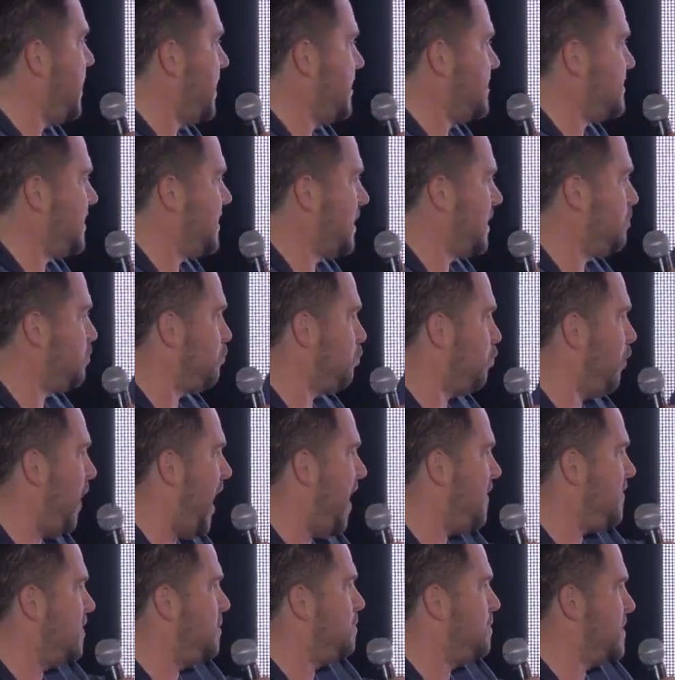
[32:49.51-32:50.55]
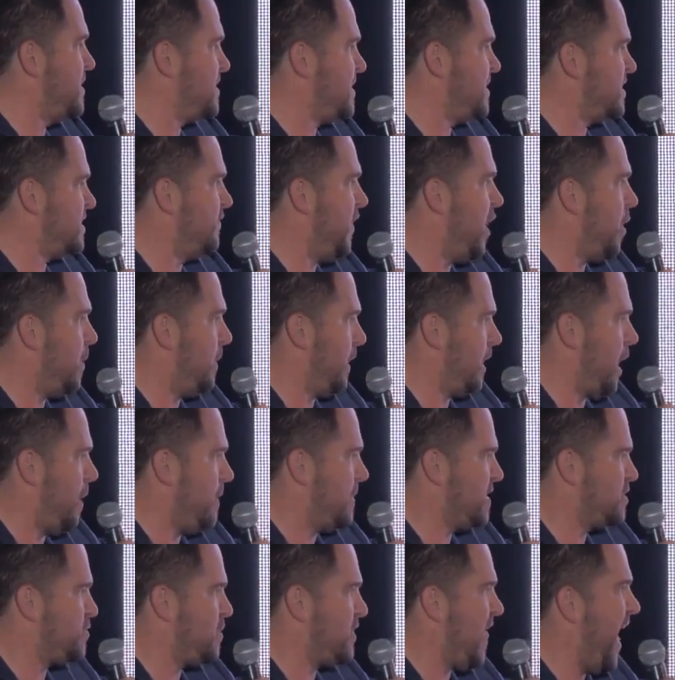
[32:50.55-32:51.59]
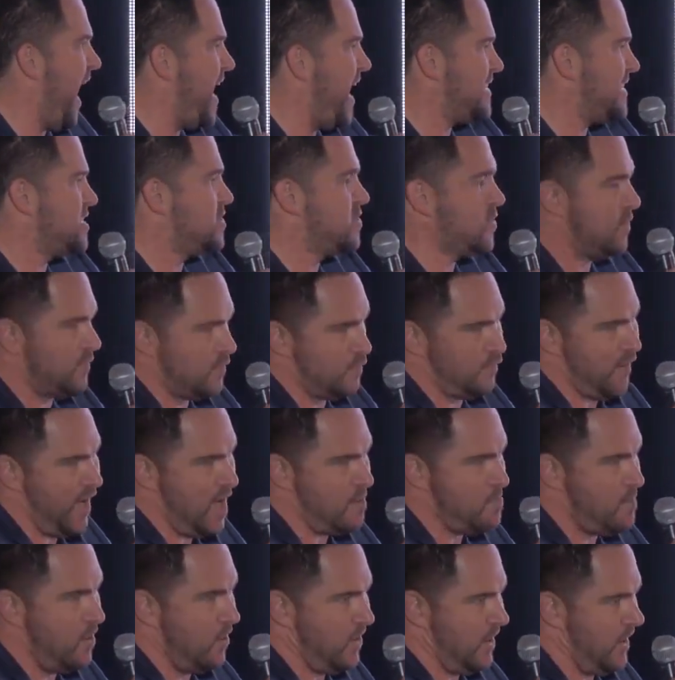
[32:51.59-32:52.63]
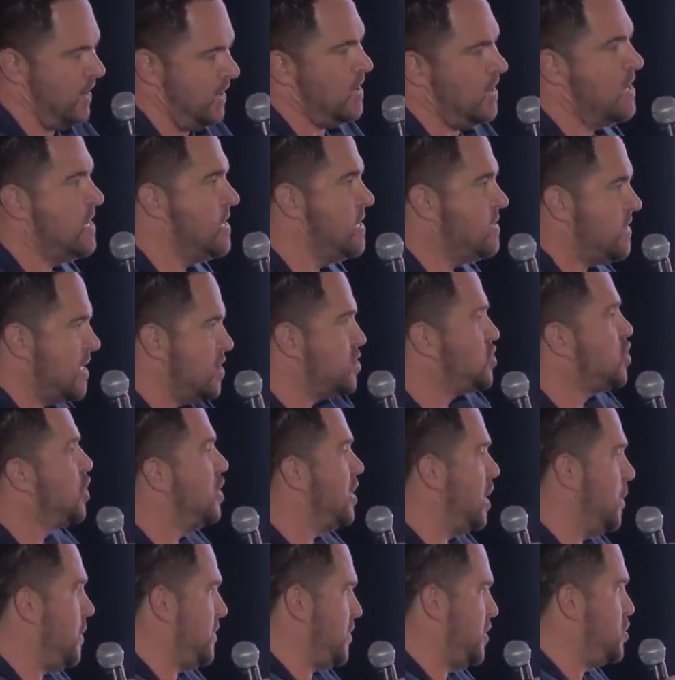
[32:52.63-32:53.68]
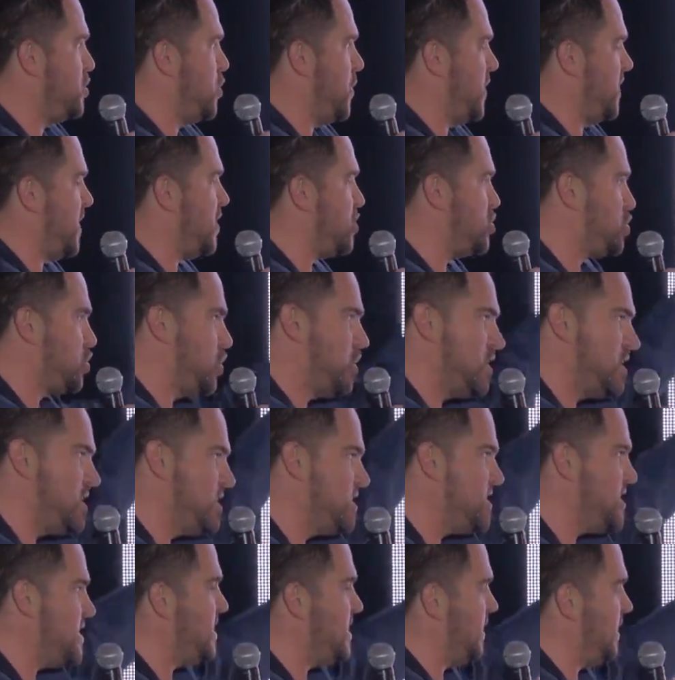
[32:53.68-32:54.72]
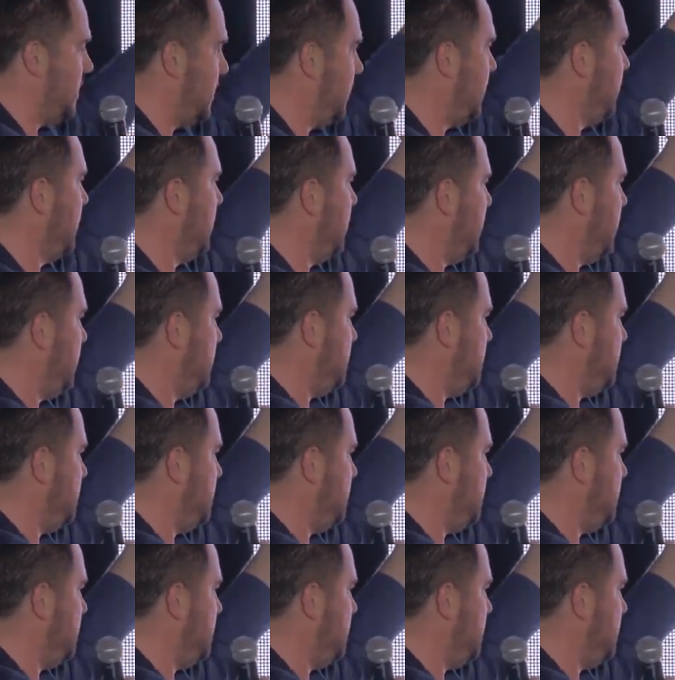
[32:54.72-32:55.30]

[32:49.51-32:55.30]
entities like private business development companies with assets over 5 million. They should know what they're doing. They shouldn't need